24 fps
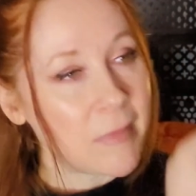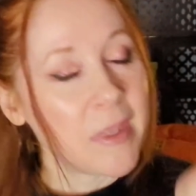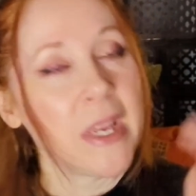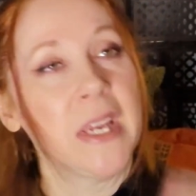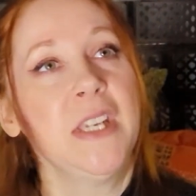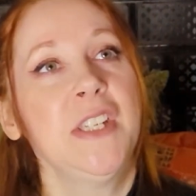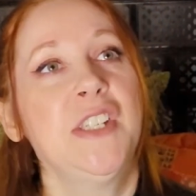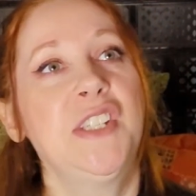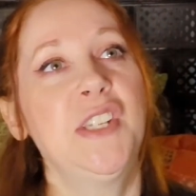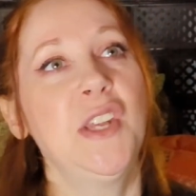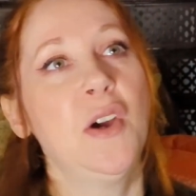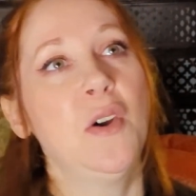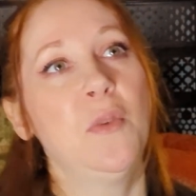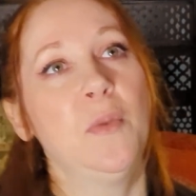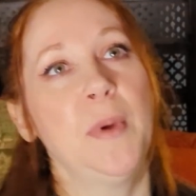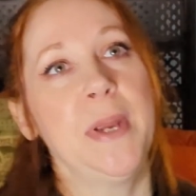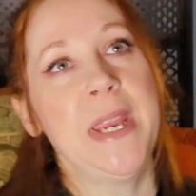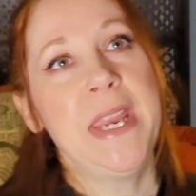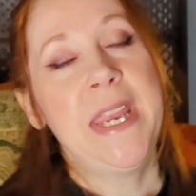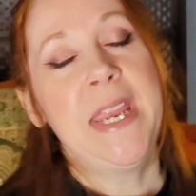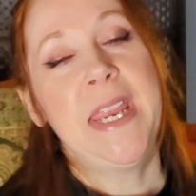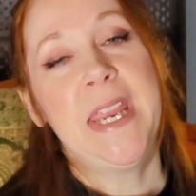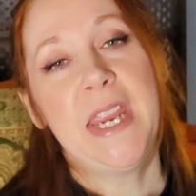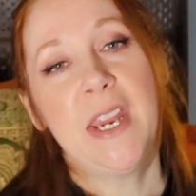So
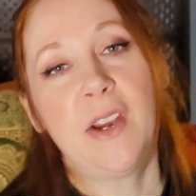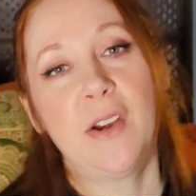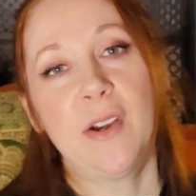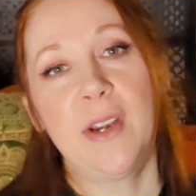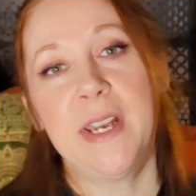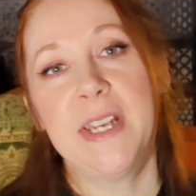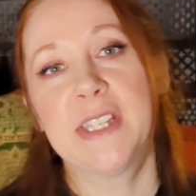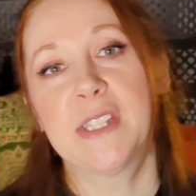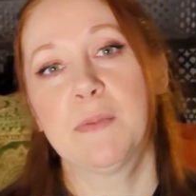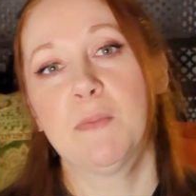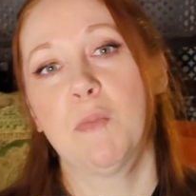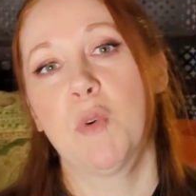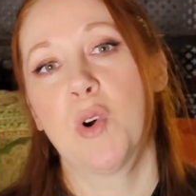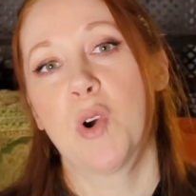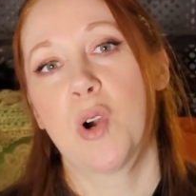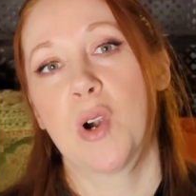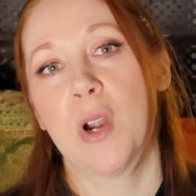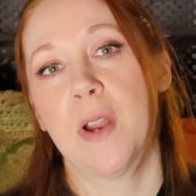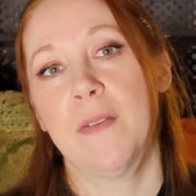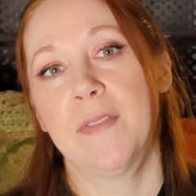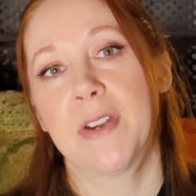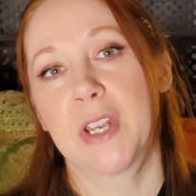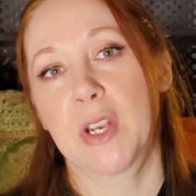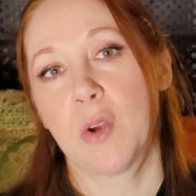here it's more
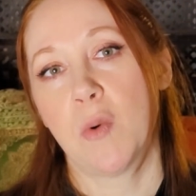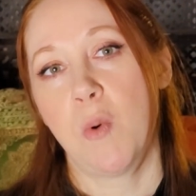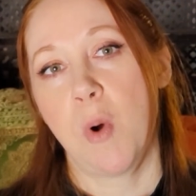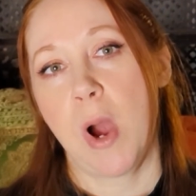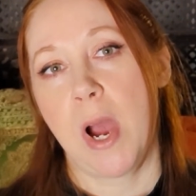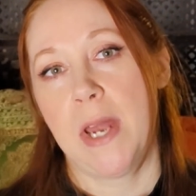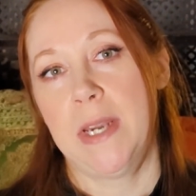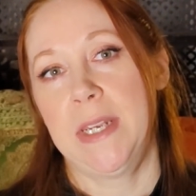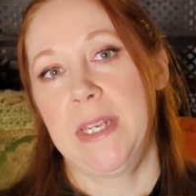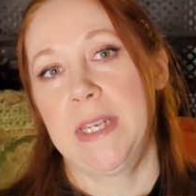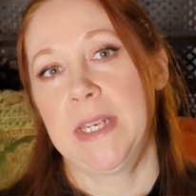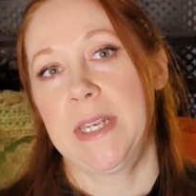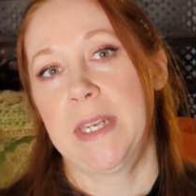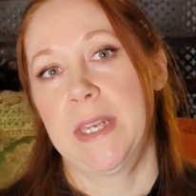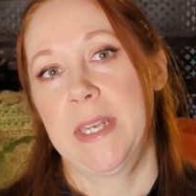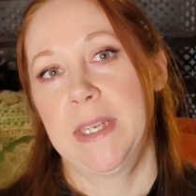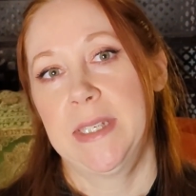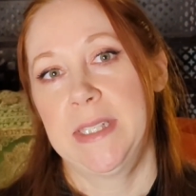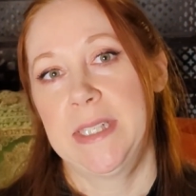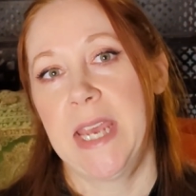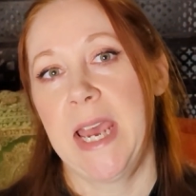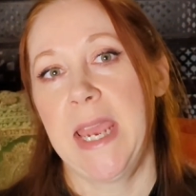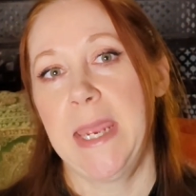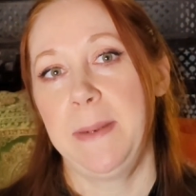of an aquatic
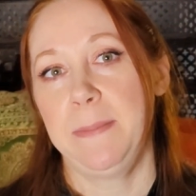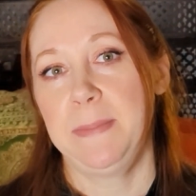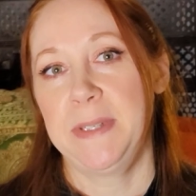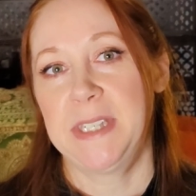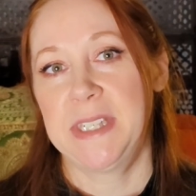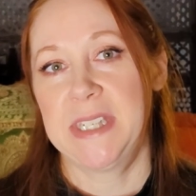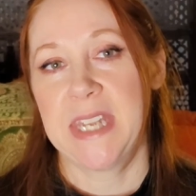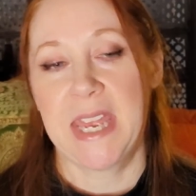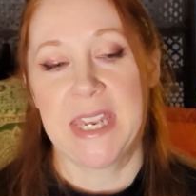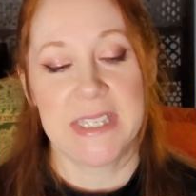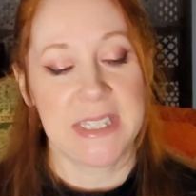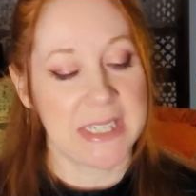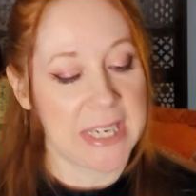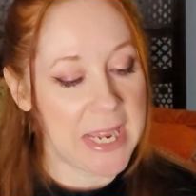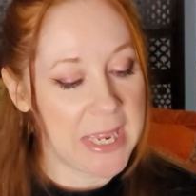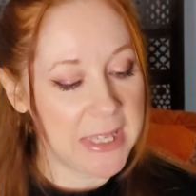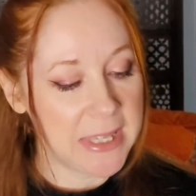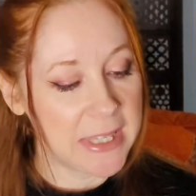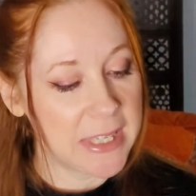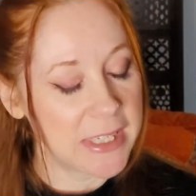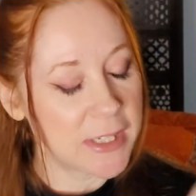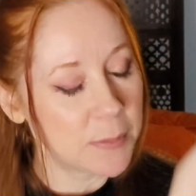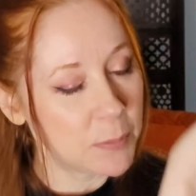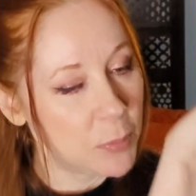type scent
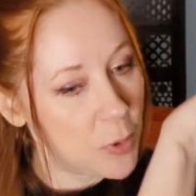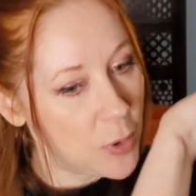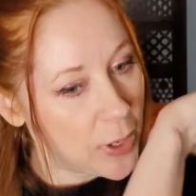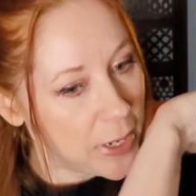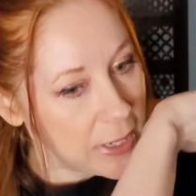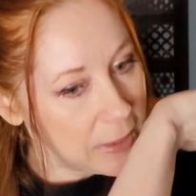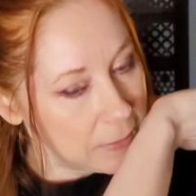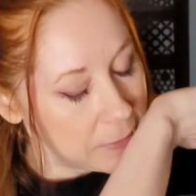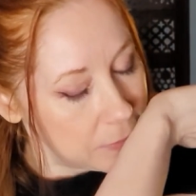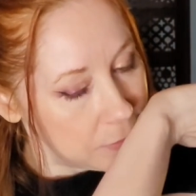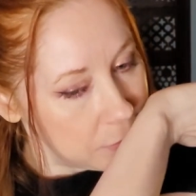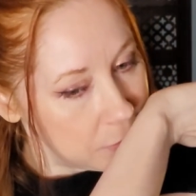at this point.